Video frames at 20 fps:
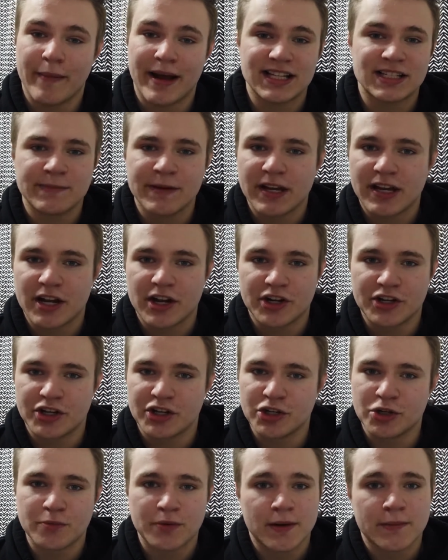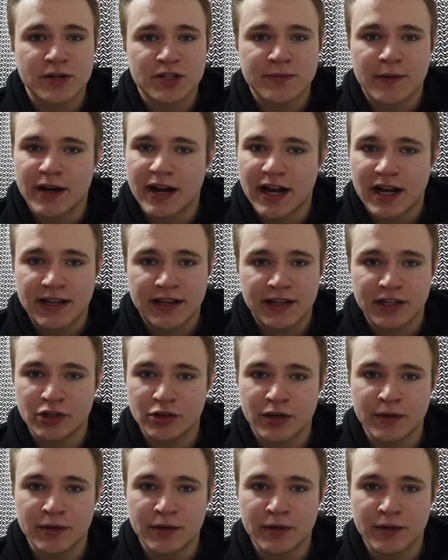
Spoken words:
As a beginner, you can do pretty much about anything.